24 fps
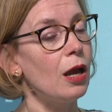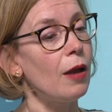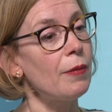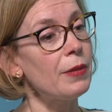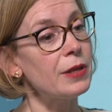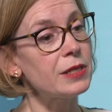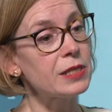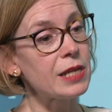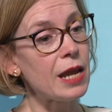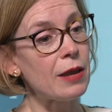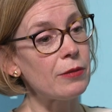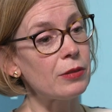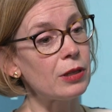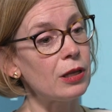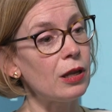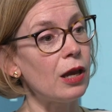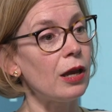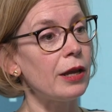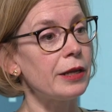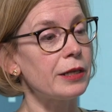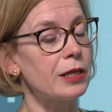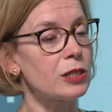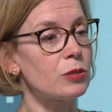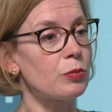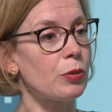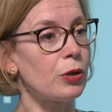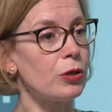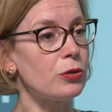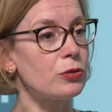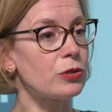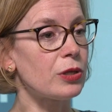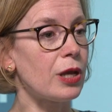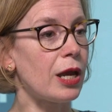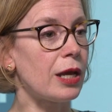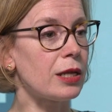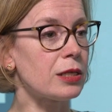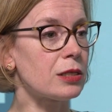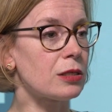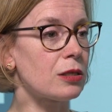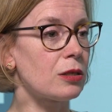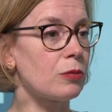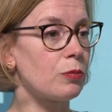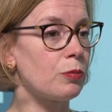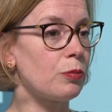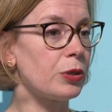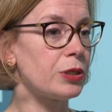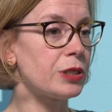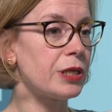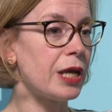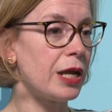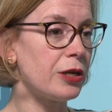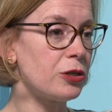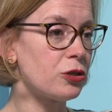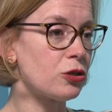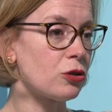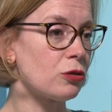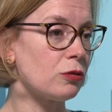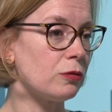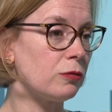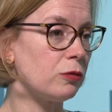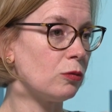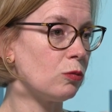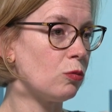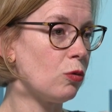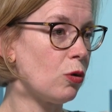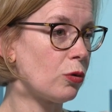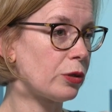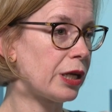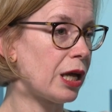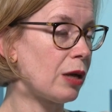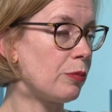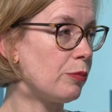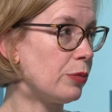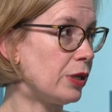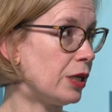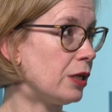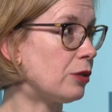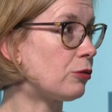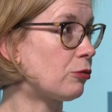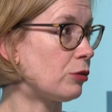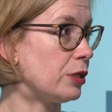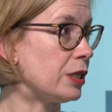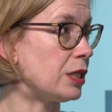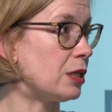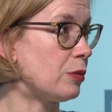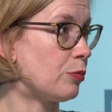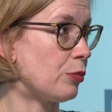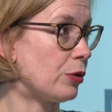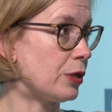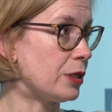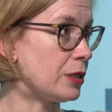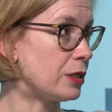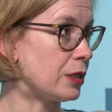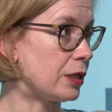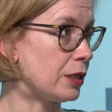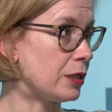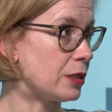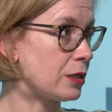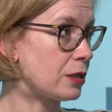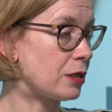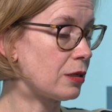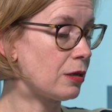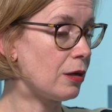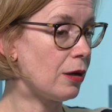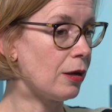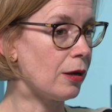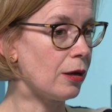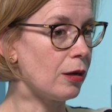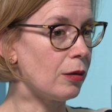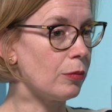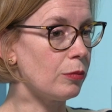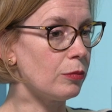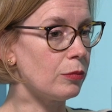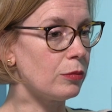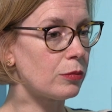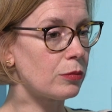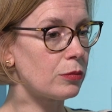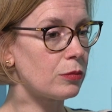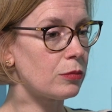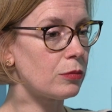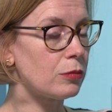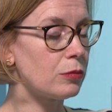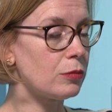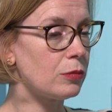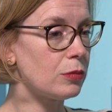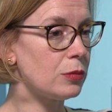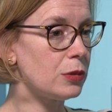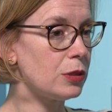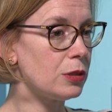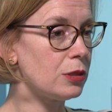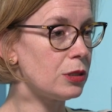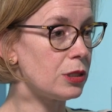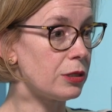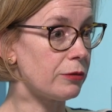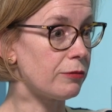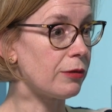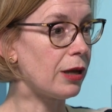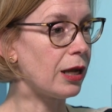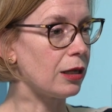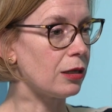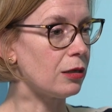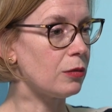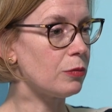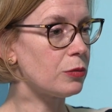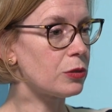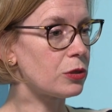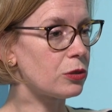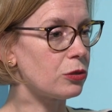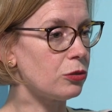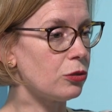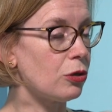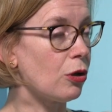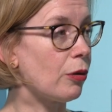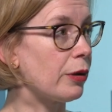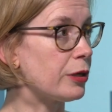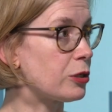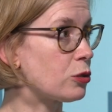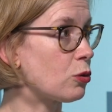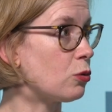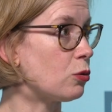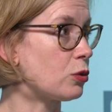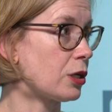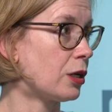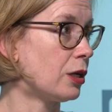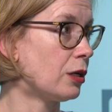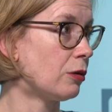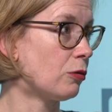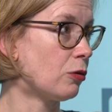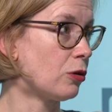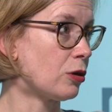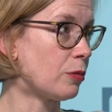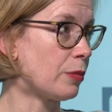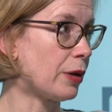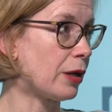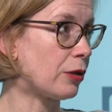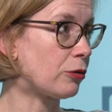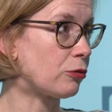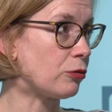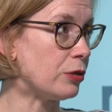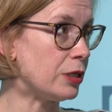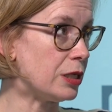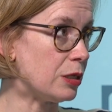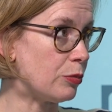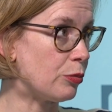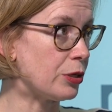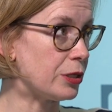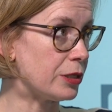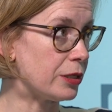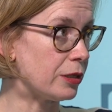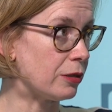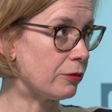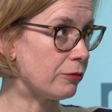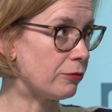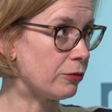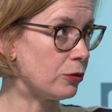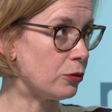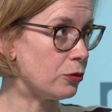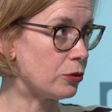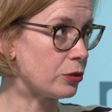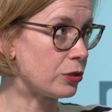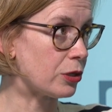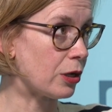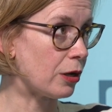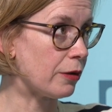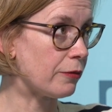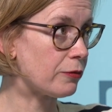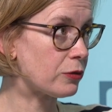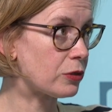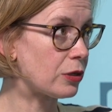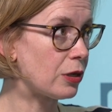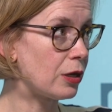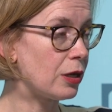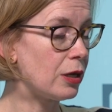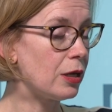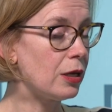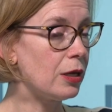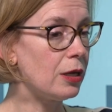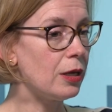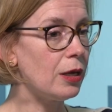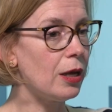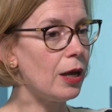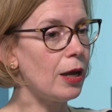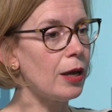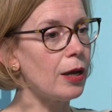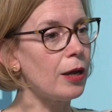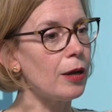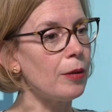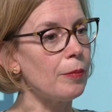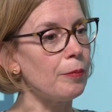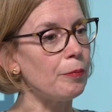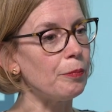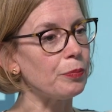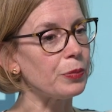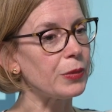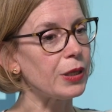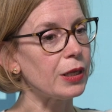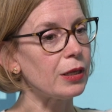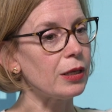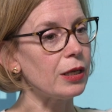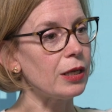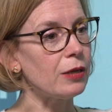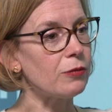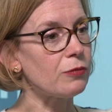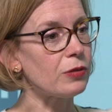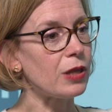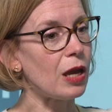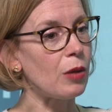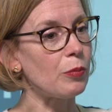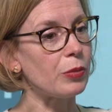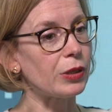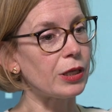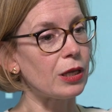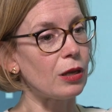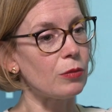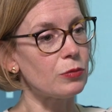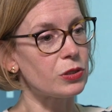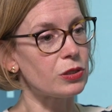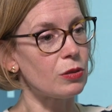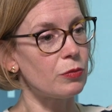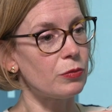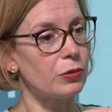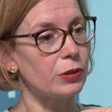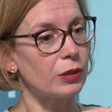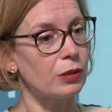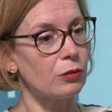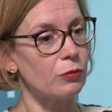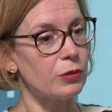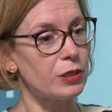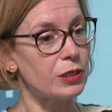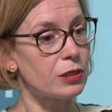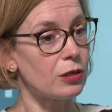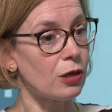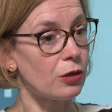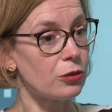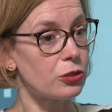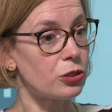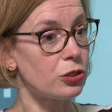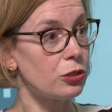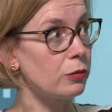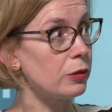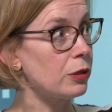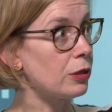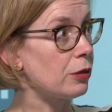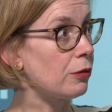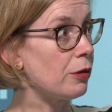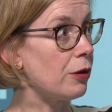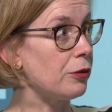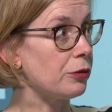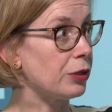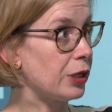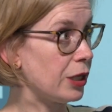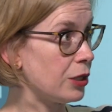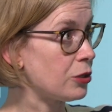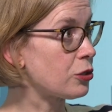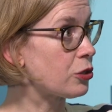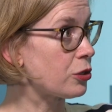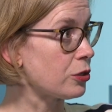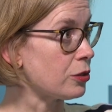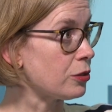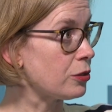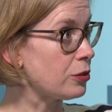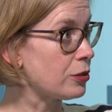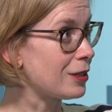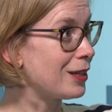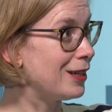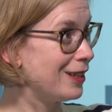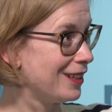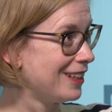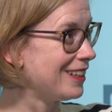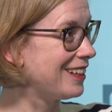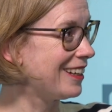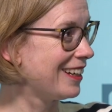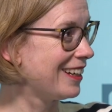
And then down the line, I suppose, as the potential for what can be 3D printed develops, I talked earlier on about 3D printing of foodstuffs. If that becomes something that we start to do in our own kitchens,